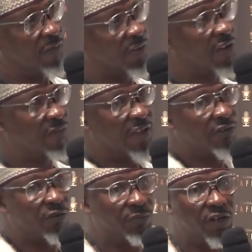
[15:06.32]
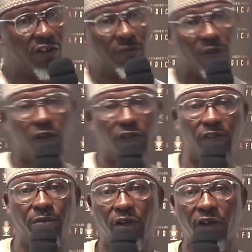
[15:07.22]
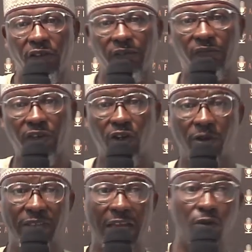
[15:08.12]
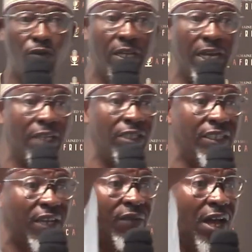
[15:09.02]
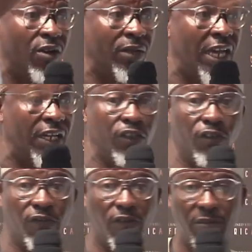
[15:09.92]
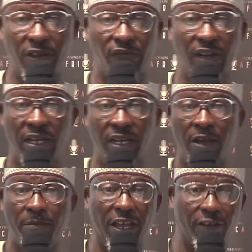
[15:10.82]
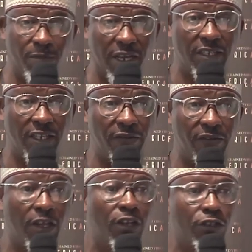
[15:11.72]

African Vibes don't belong because they belong in freedoms and looking at several other issues from different perspectives.